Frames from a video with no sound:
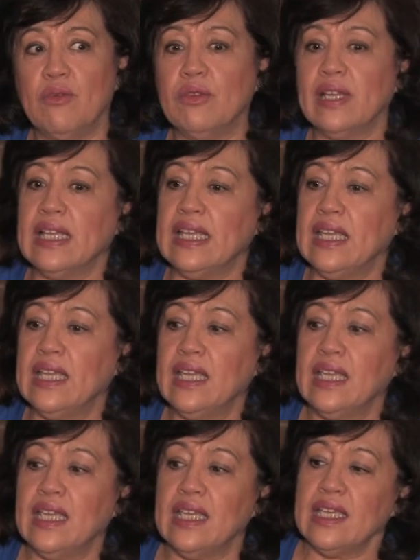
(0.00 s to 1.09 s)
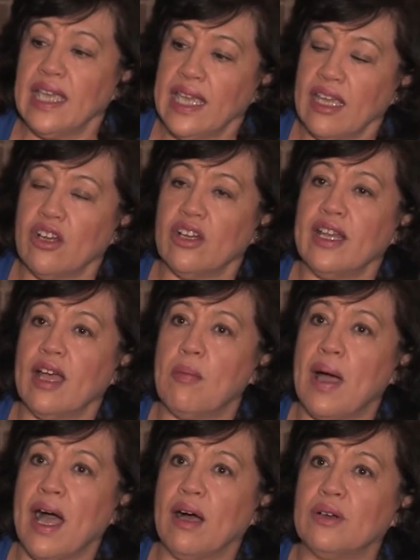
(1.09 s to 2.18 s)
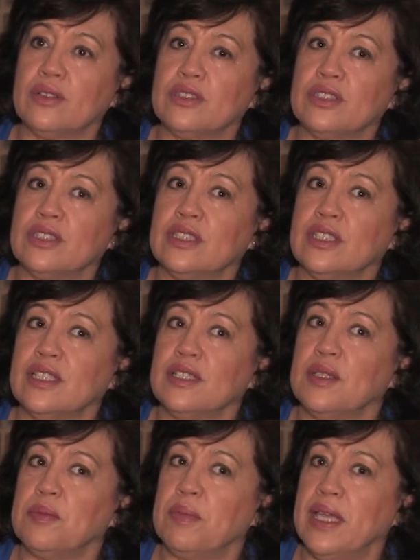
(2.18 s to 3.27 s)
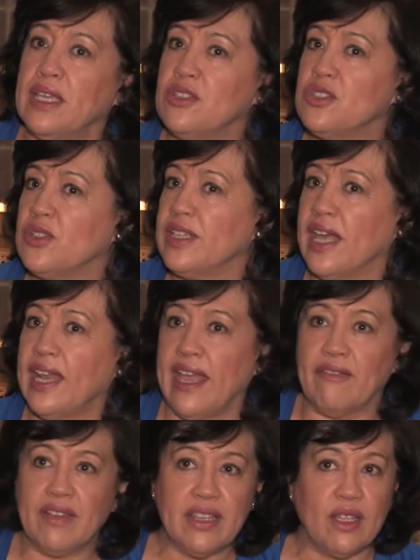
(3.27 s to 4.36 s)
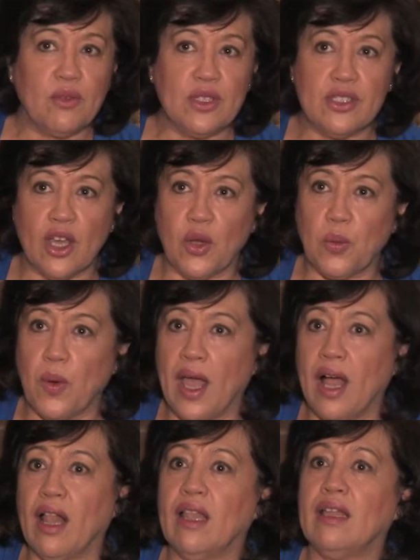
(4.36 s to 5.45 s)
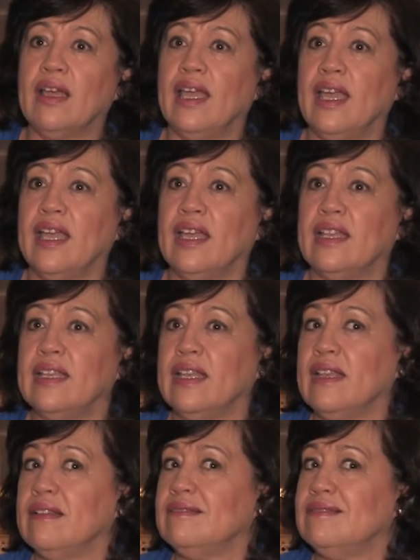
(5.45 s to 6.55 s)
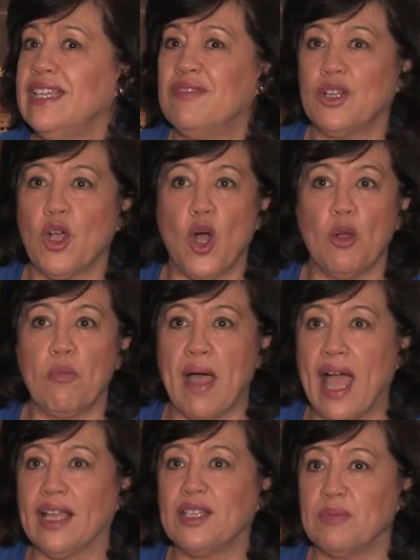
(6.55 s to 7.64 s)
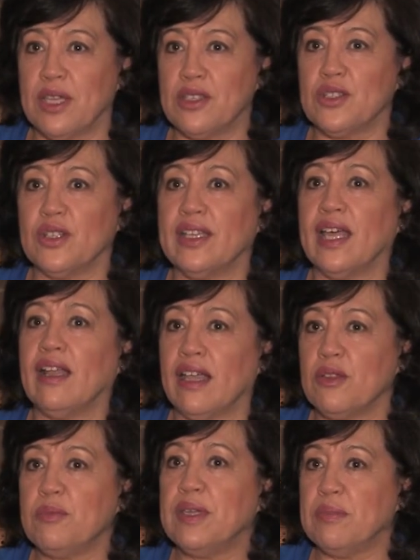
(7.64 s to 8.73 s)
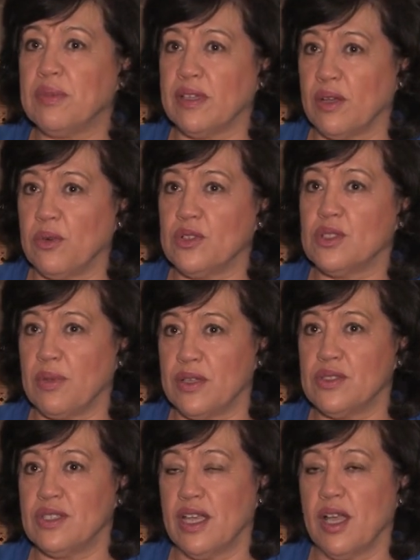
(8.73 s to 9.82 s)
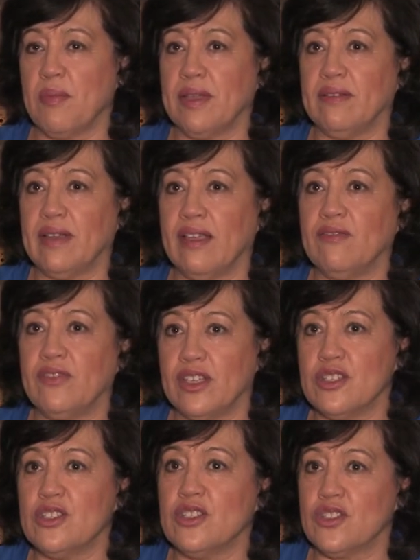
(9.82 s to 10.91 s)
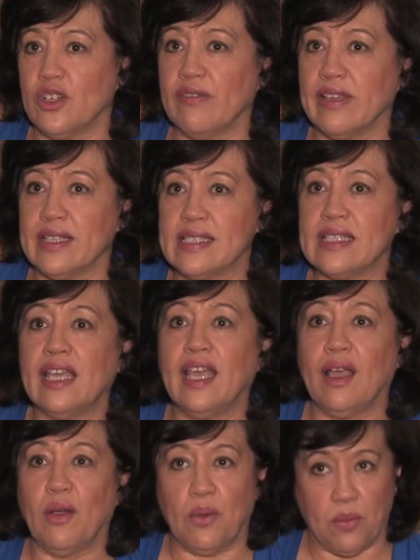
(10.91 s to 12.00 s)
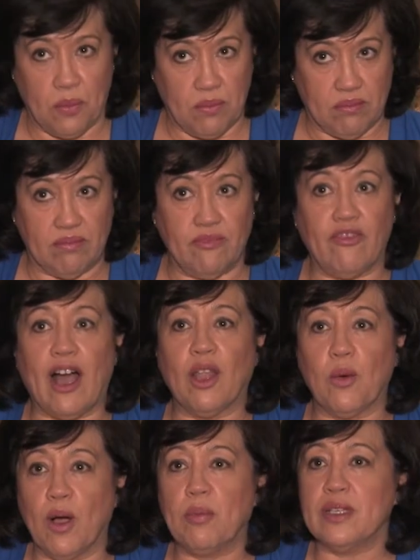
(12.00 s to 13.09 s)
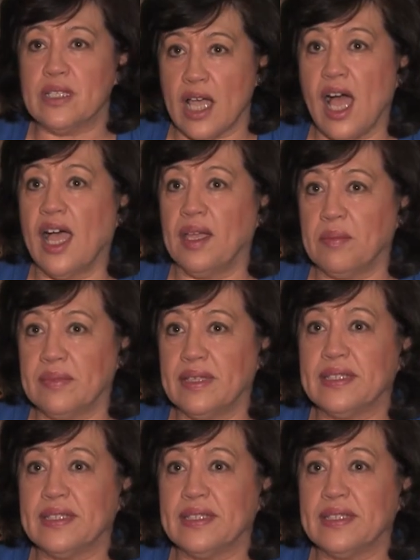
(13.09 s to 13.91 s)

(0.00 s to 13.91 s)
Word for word: really cared about making sure that everything was done well and even called back to make sure that other people that were supposed to come and, and finish the service follow up on time.